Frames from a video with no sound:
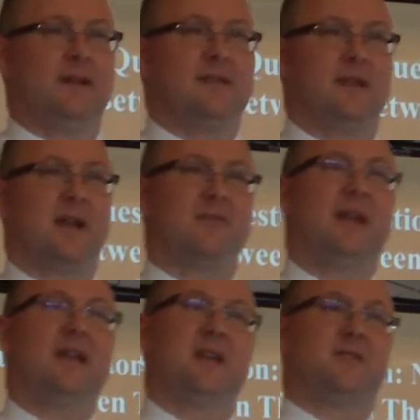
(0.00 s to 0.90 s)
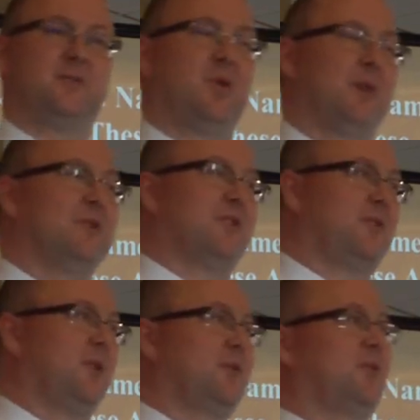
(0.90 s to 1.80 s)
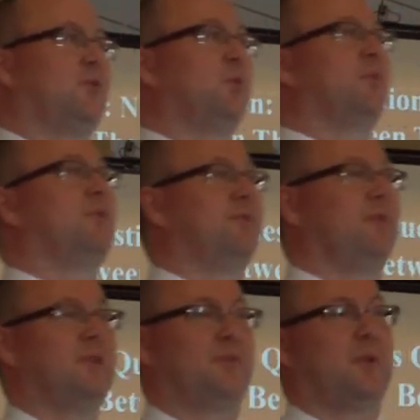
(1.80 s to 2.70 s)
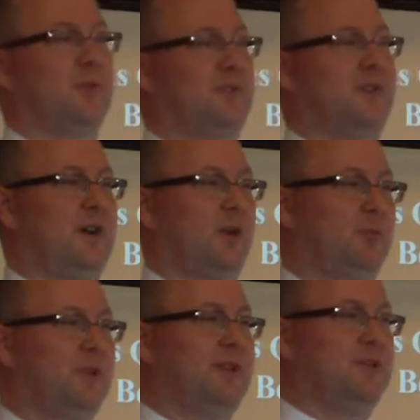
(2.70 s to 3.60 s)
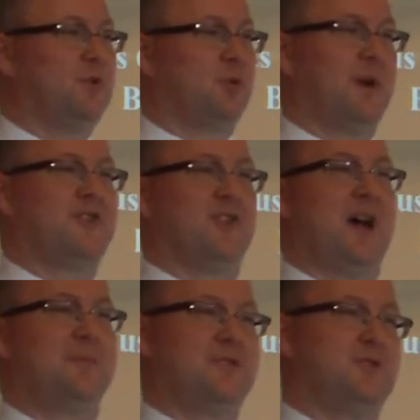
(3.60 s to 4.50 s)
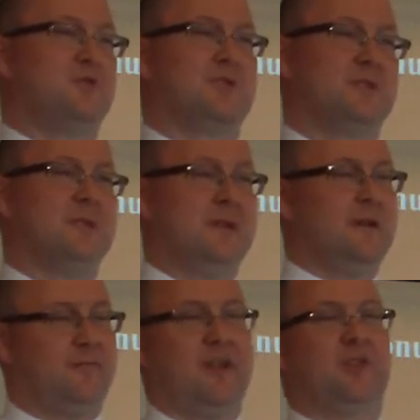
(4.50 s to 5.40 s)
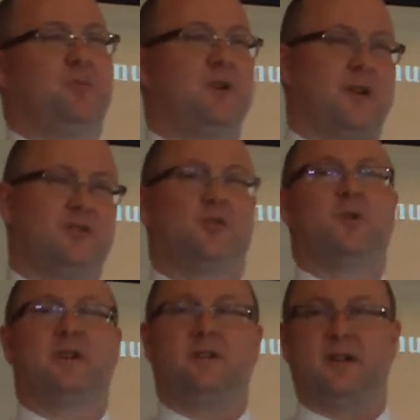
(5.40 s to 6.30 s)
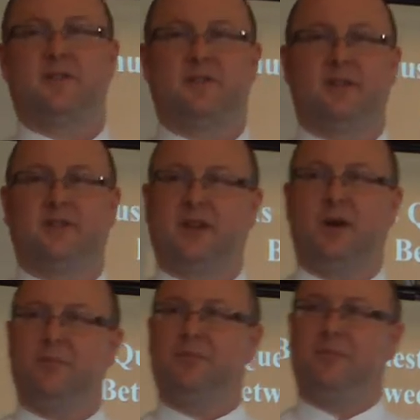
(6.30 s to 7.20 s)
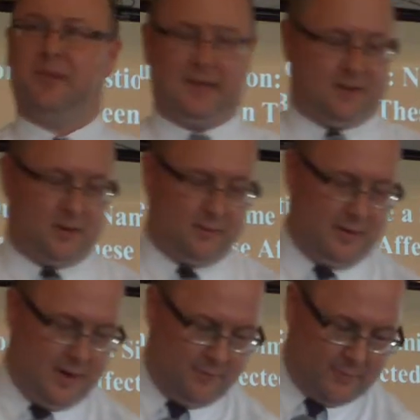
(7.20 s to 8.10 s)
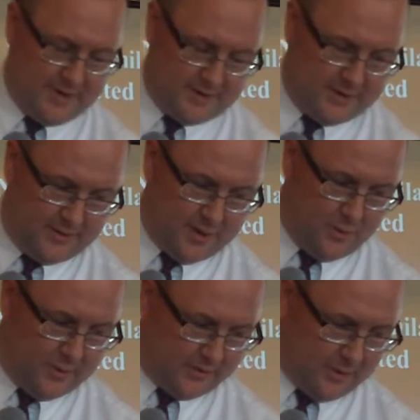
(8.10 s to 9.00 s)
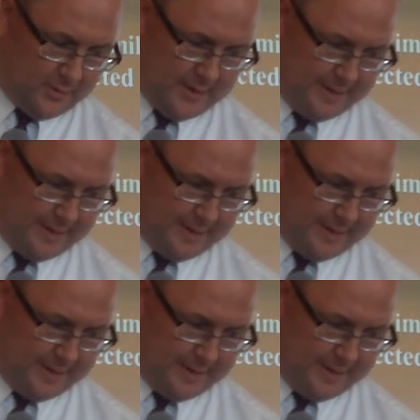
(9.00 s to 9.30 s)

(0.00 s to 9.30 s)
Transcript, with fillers: think out of any other departments, those groups of listed, listed there really do a great job in using Facebook and Twitter and other things to help let their residents know what's going